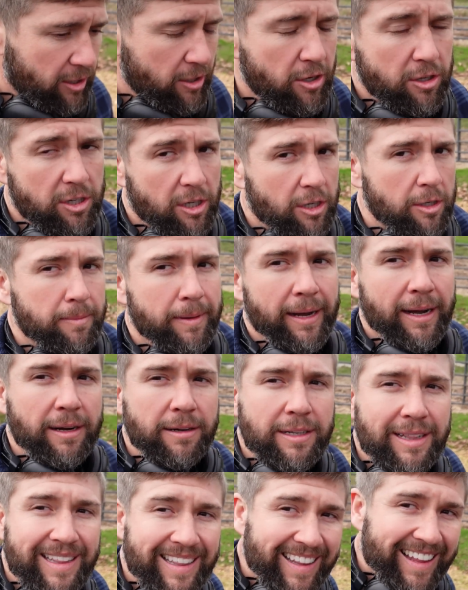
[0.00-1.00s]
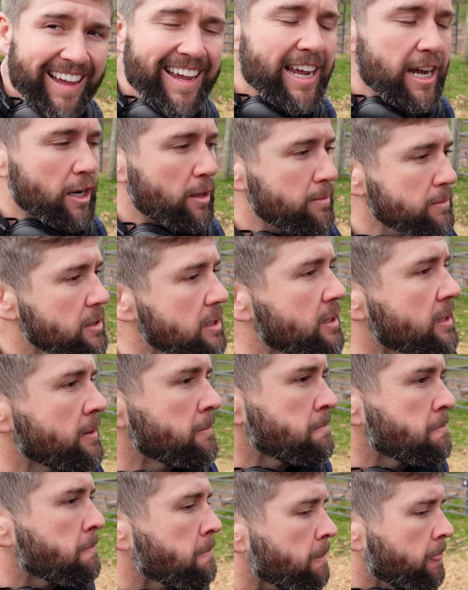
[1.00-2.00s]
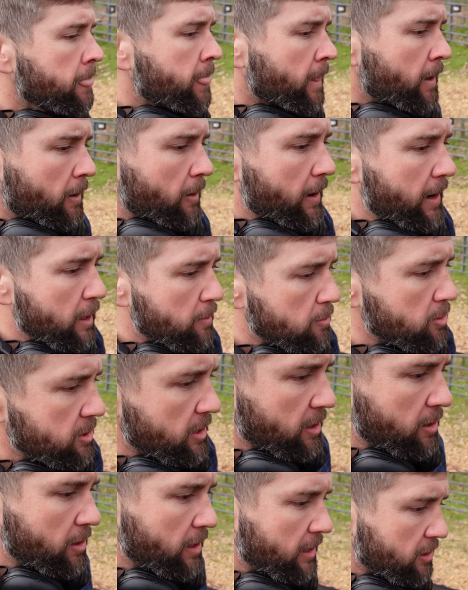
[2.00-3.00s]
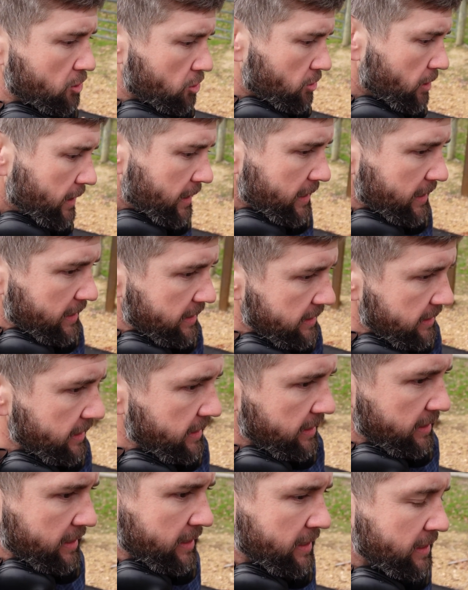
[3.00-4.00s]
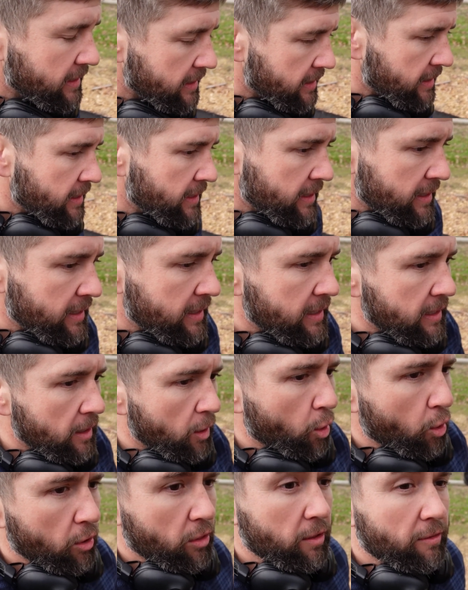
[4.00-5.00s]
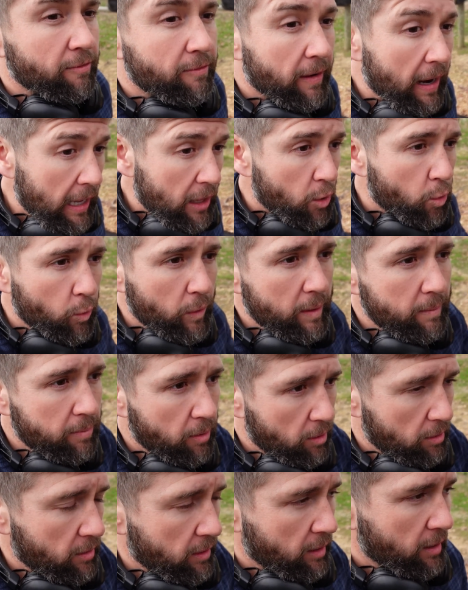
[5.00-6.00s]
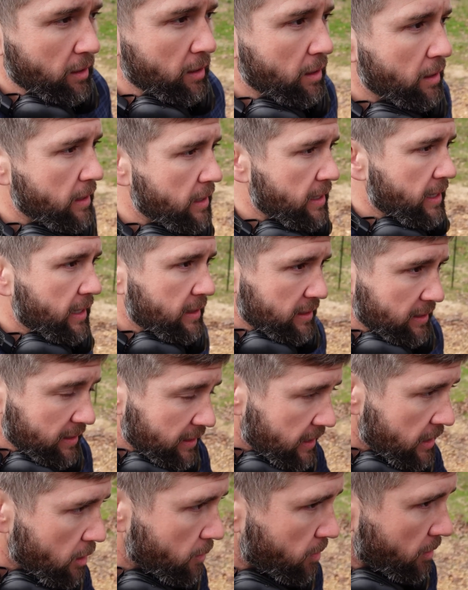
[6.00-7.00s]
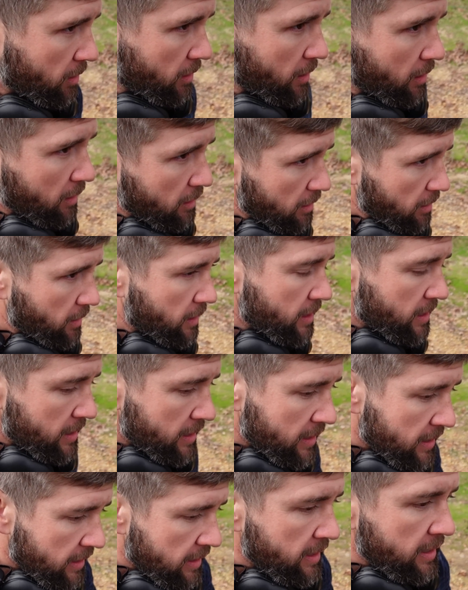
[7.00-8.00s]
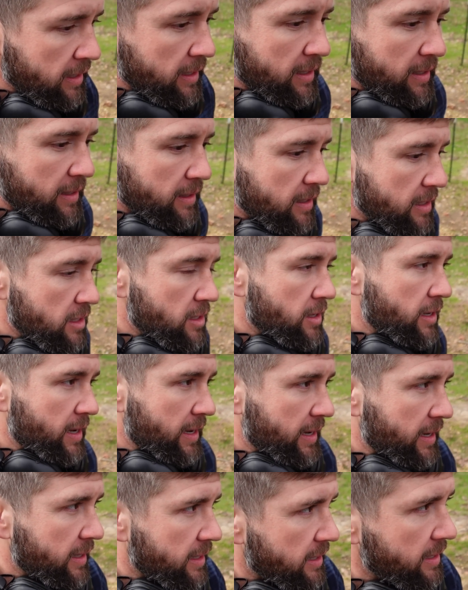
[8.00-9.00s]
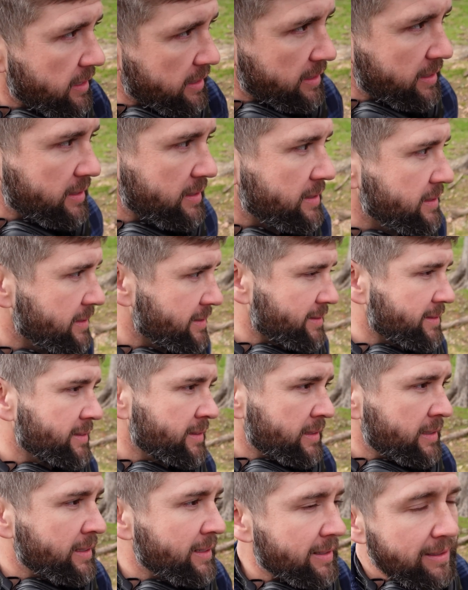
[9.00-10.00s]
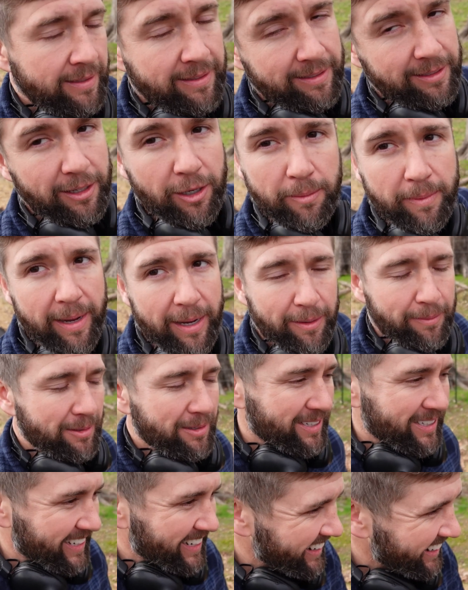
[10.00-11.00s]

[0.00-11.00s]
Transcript: or you talk about lambs, or animals that are not trained, or the following part of the herd and not the leader part of the herd, then you get dumb animals.